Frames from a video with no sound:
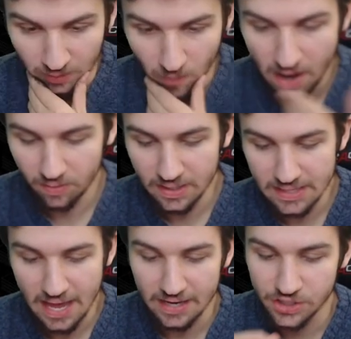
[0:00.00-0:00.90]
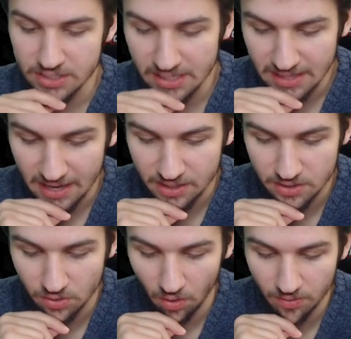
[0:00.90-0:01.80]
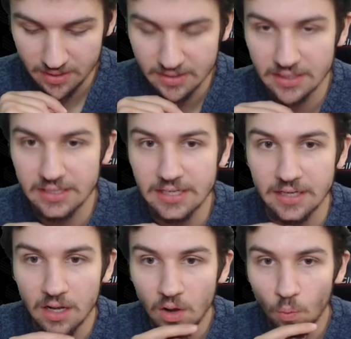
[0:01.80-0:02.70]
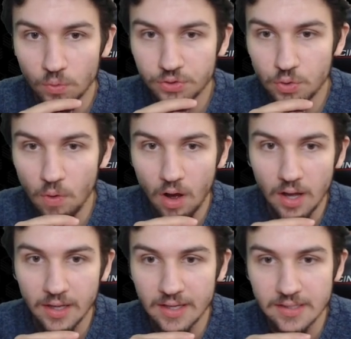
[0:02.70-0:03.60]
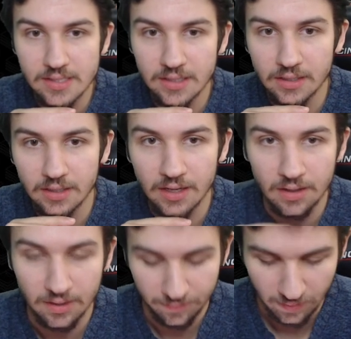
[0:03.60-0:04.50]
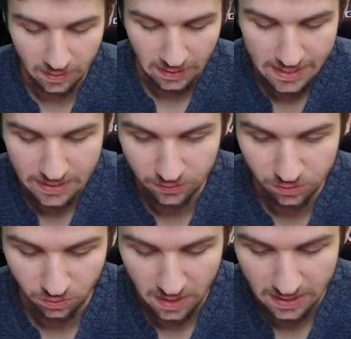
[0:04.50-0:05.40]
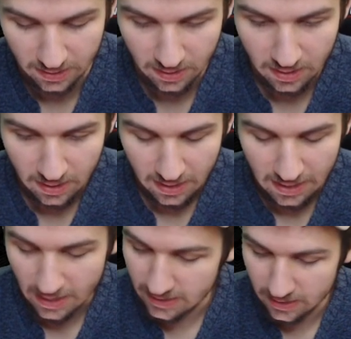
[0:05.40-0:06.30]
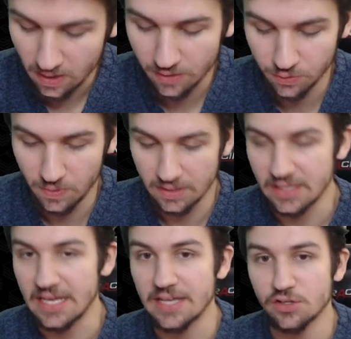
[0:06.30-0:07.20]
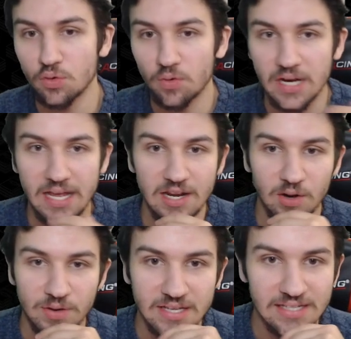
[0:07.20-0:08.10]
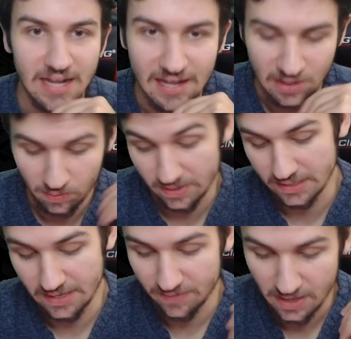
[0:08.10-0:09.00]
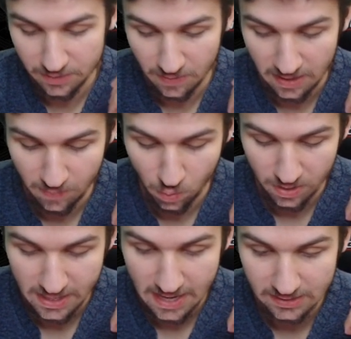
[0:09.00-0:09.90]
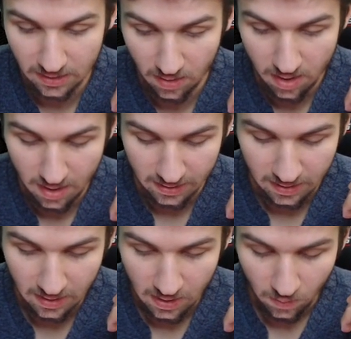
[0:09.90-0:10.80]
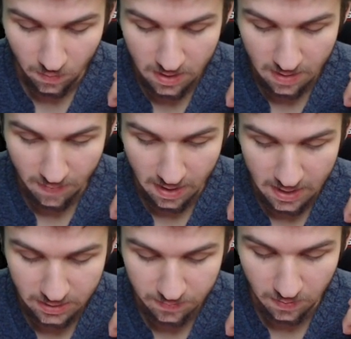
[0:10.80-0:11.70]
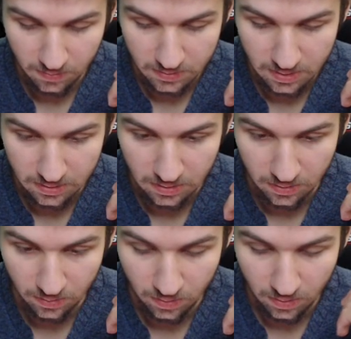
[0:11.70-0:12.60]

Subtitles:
Wow, look at that. And just like that, he is already in the lead. Two hog hits and a lightning strike. And I cannot do anything. He has a tornado. He has an ice... Well, he doesn't have the ice spirit anymore. He has the log. What am I supposed to do?